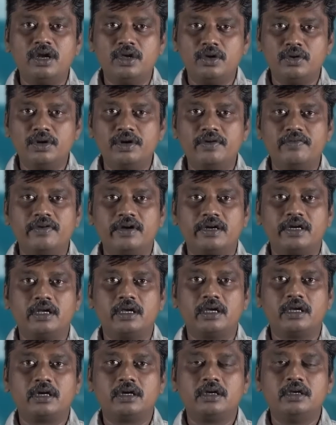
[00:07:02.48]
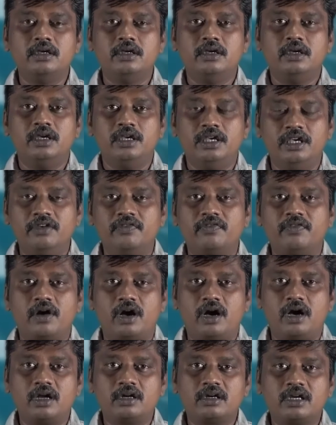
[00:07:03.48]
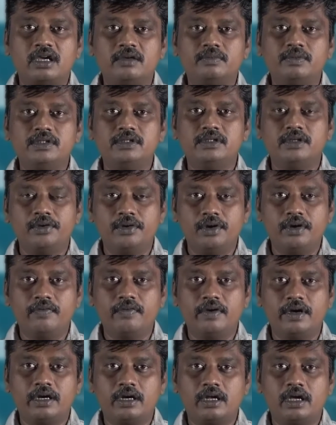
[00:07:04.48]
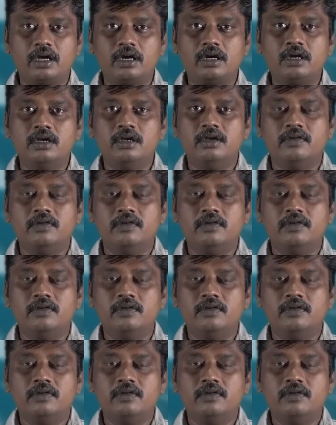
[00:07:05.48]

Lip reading: and unit vector. If R cap is a unit vector